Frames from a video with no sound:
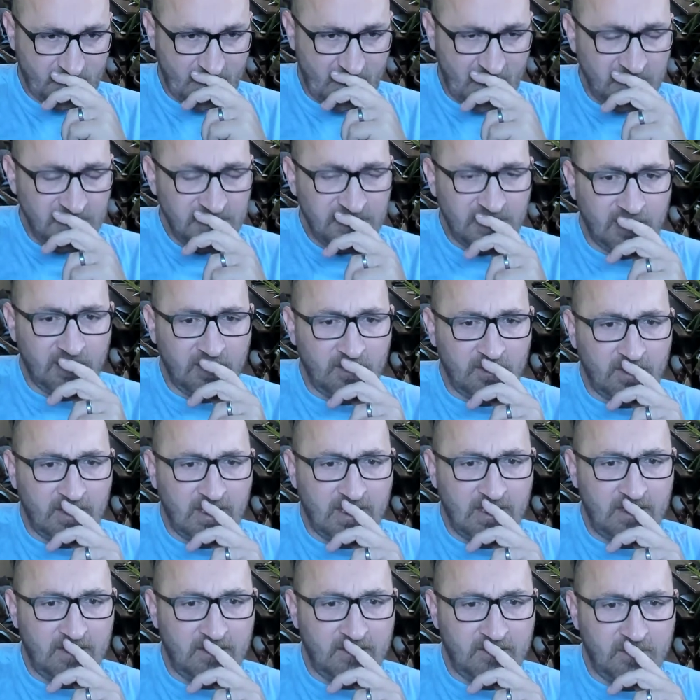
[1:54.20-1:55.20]
So,
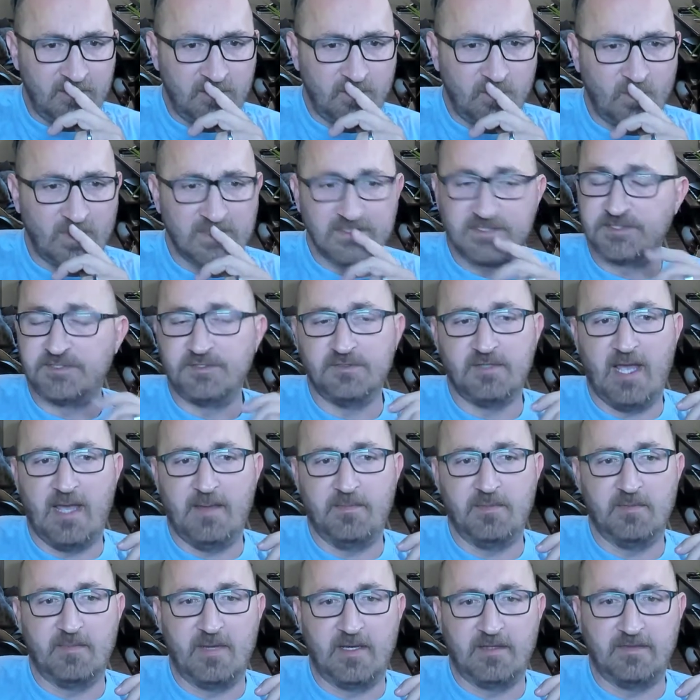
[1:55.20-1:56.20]
um, wasn't too
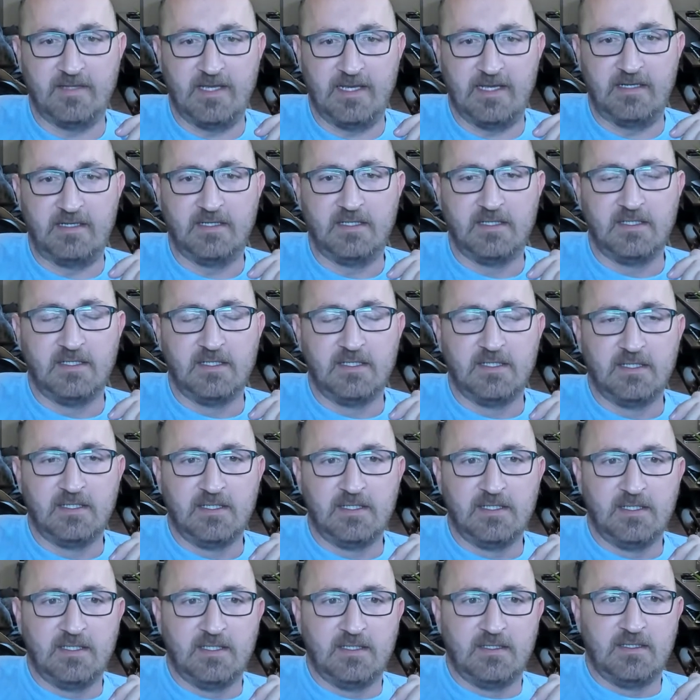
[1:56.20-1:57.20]
happy about that.
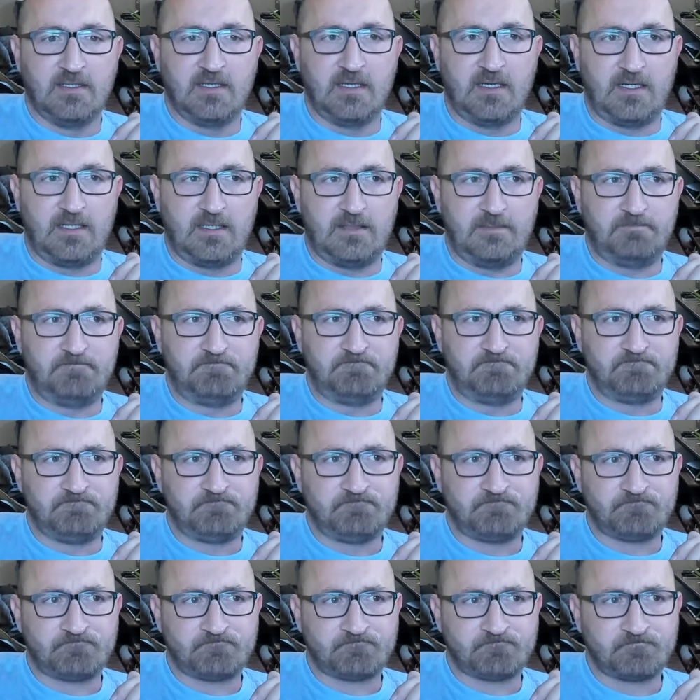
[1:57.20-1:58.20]
Um,
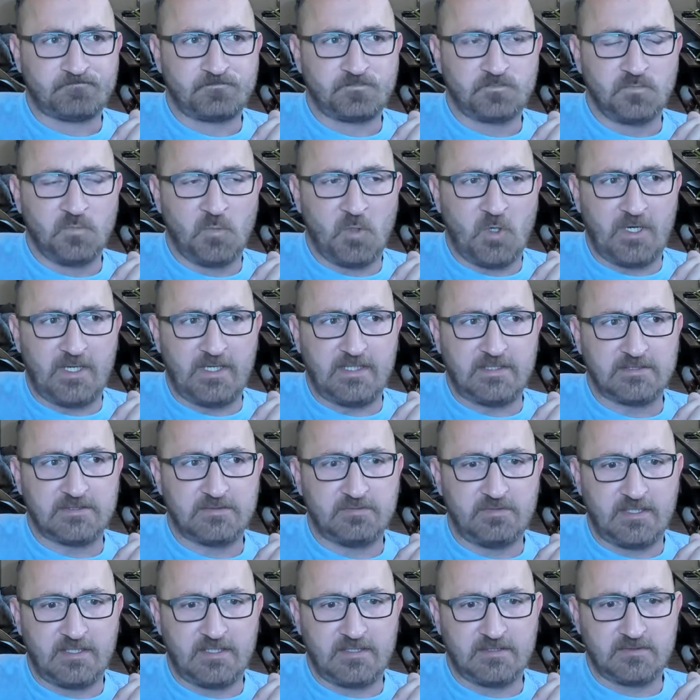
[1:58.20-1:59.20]
what else?
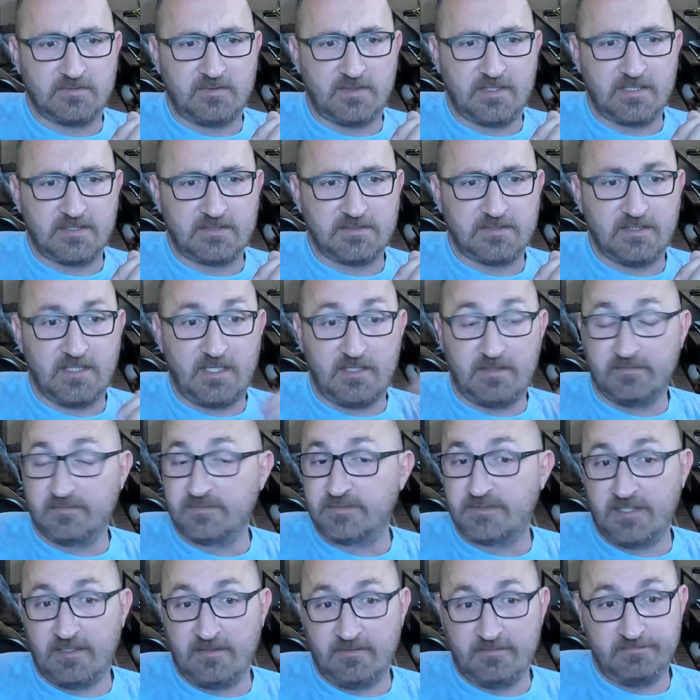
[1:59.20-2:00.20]
What else? What else? Oh,
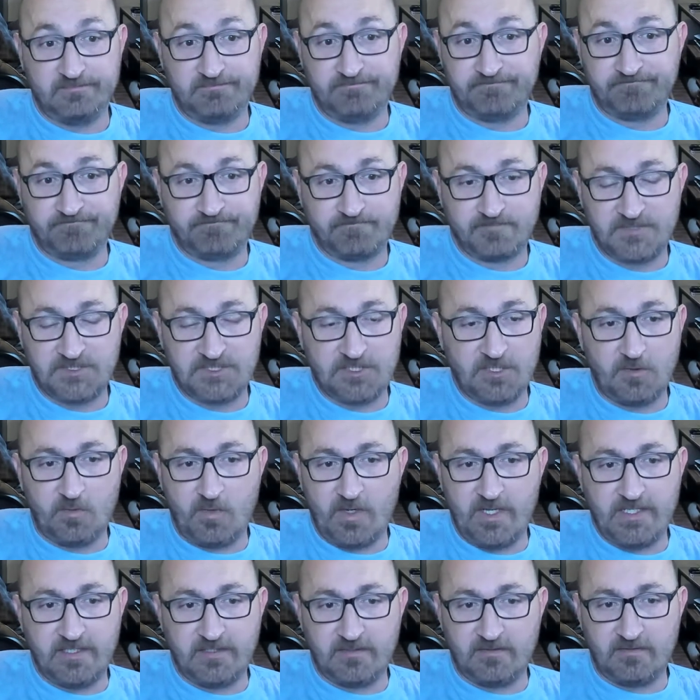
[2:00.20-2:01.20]
so still
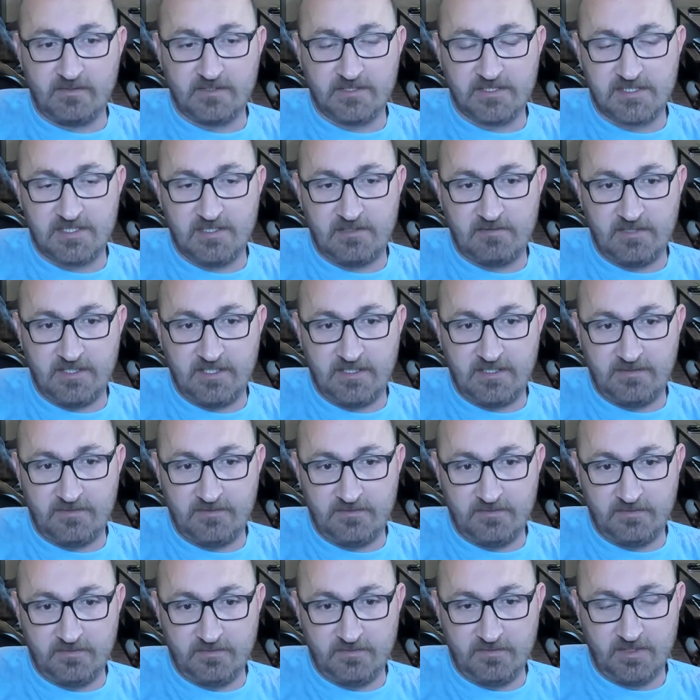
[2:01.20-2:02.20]
waiting on Sony
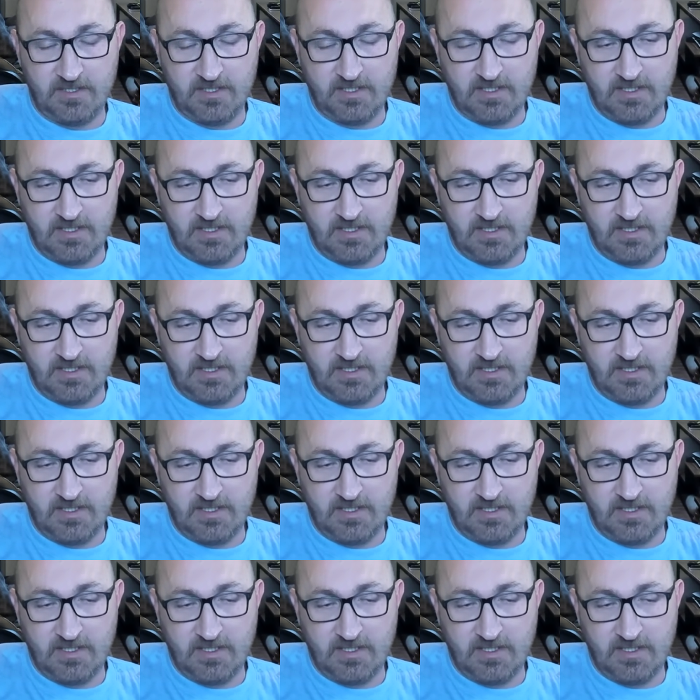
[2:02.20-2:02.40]
to,